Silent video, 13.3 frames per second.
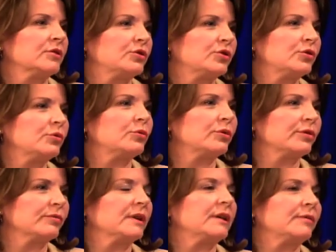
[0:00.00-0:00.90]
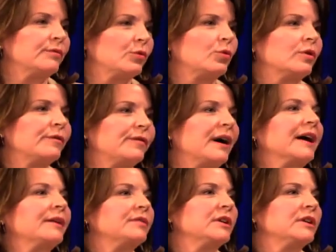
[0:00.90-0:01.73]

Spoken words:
2, 3, 4, 5